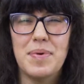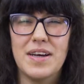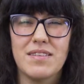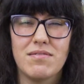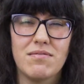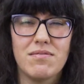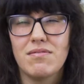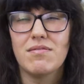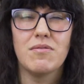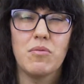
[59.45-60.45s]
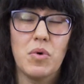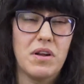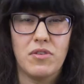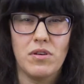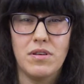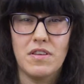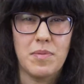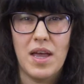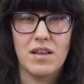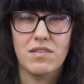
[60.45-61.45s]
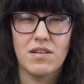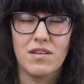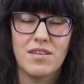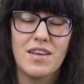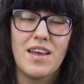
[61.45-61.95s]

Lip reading: but whatever, he's my answer.